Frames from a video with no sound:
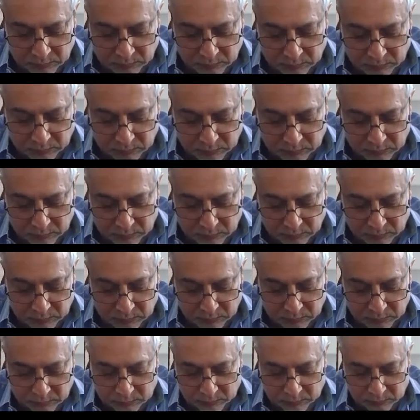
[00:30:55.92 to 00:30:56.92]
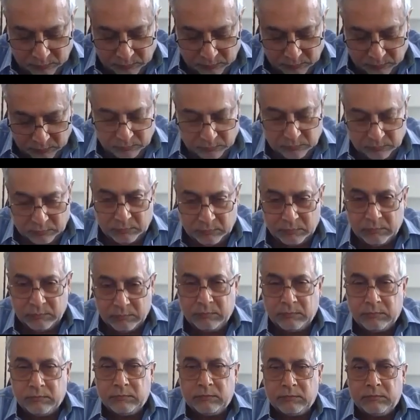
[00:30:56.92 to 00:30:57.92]

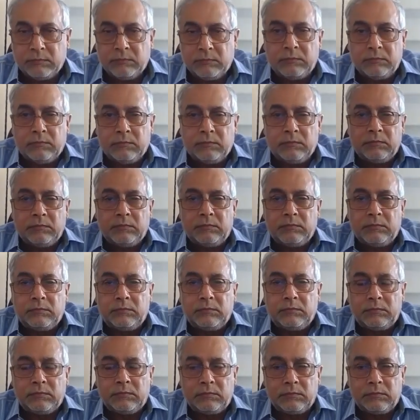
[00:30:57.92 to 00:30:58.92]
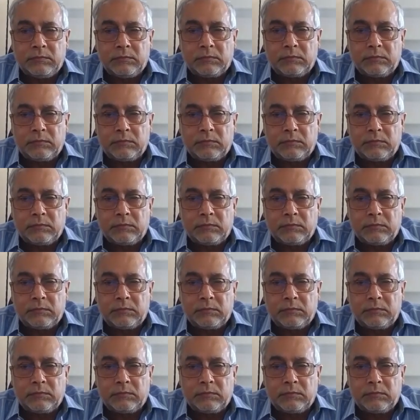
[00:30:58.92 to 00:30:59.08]
The person shown says nothing.